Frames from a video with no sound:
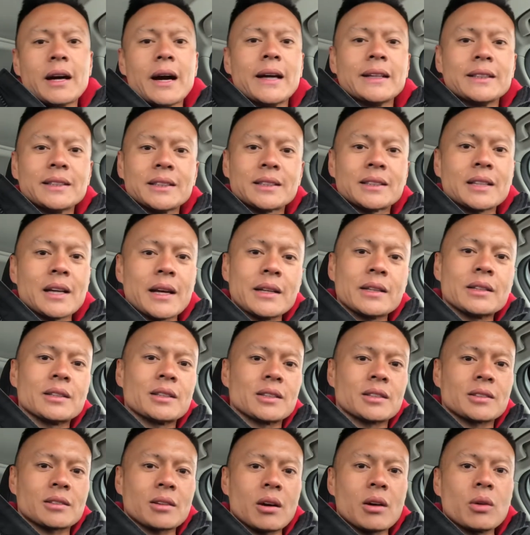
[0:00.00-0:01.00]
I decided
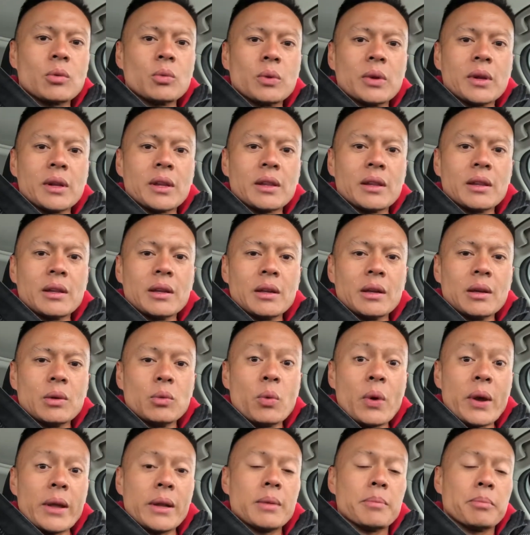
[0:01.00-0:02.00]
to start with the
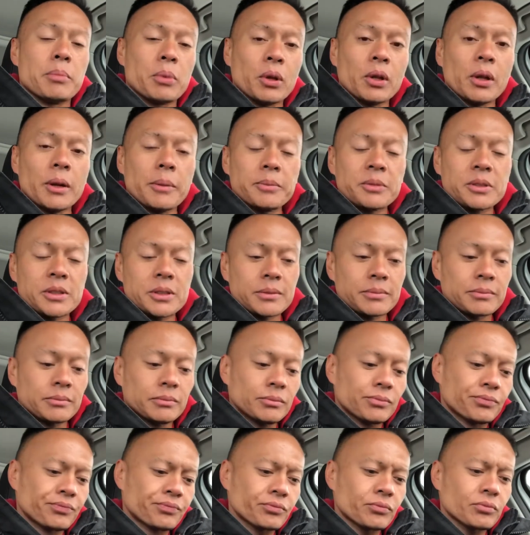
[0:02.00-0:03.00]
weighted pull-ups.
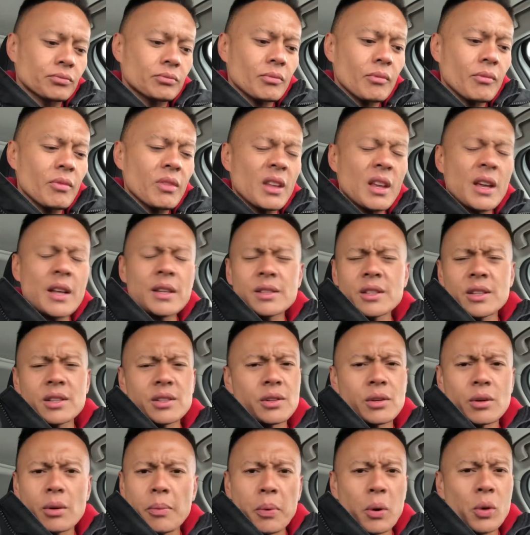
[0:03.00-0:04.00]
And
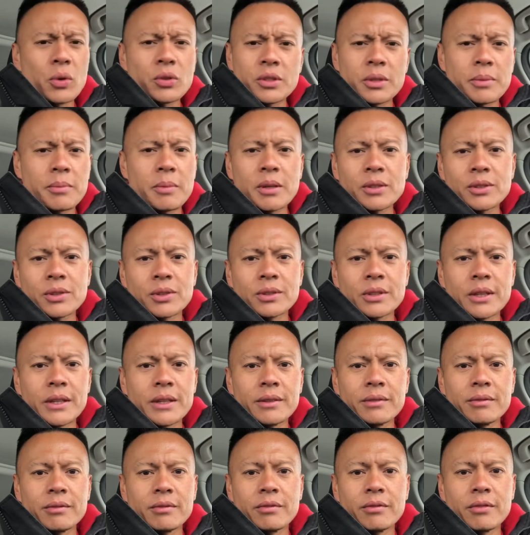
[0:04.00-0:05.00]
since they're opposing muscles, I
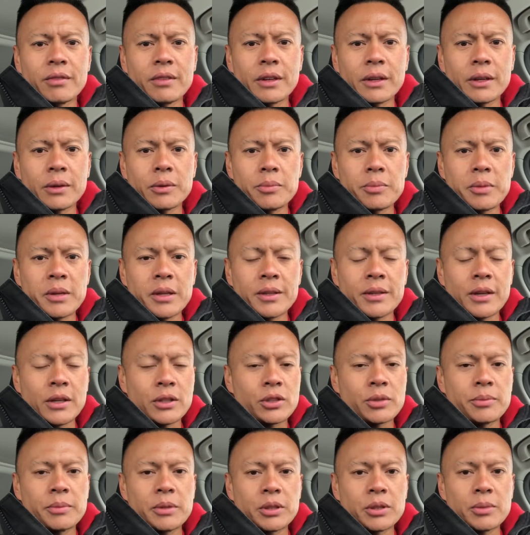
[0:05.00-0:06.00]
didn't think it would be a
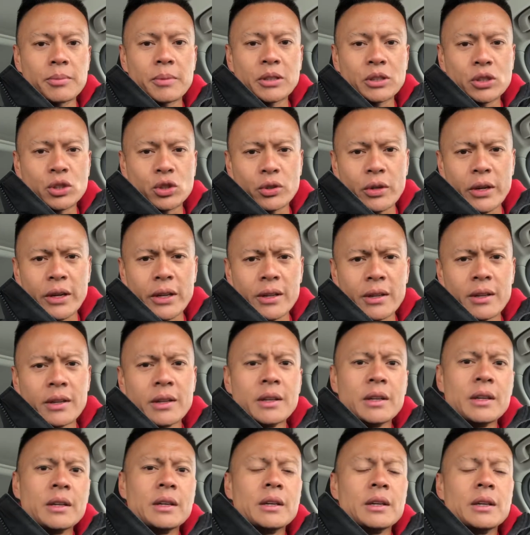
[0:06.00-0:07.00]
detriment to my strength,
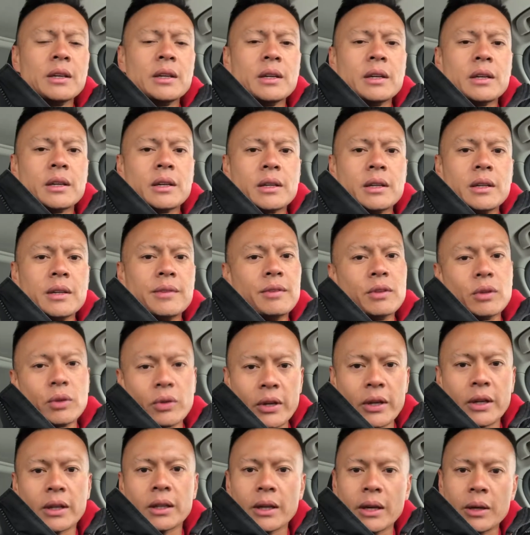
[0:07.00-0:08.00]
even though
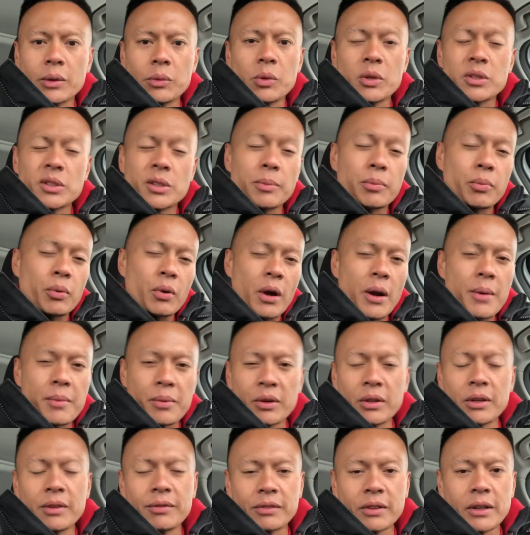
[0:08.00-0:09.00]
incline was the
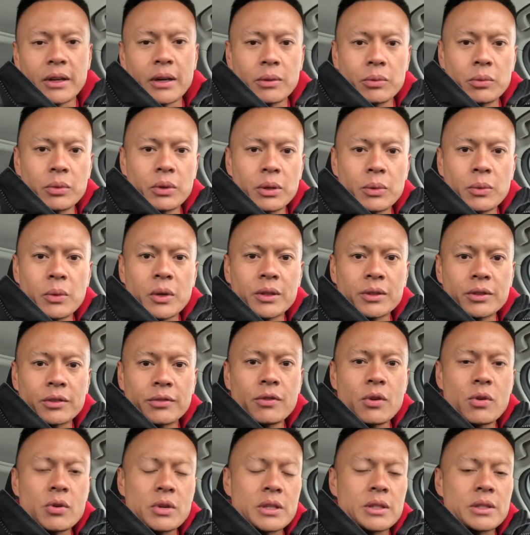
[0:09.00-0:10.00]
primary lift that I really wanted to
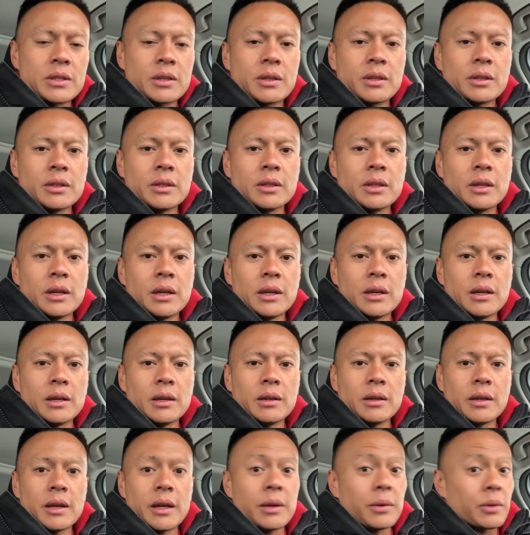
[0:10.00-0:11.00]
focus on.
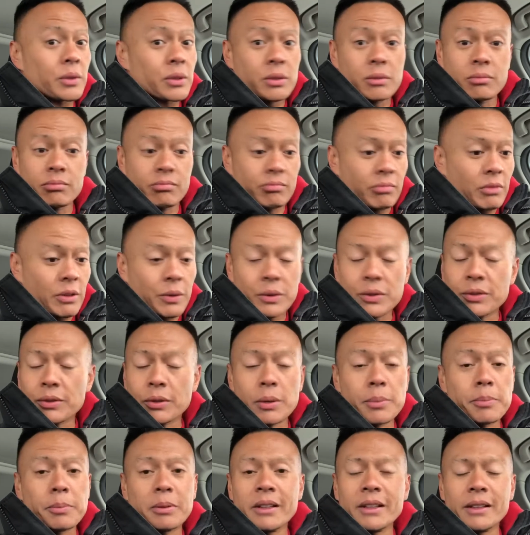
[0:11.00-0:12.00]
And it was
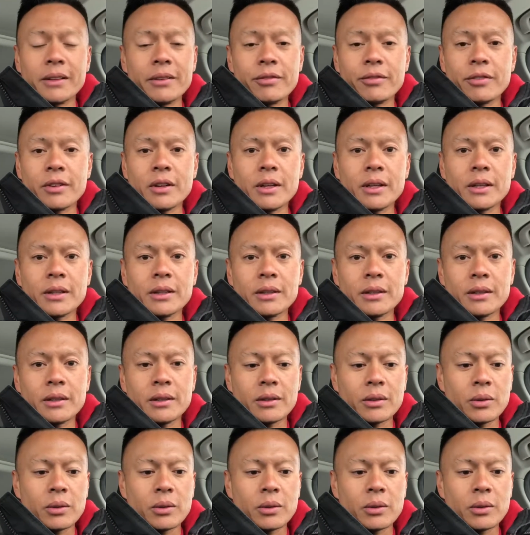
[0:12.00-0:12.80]
completely fine.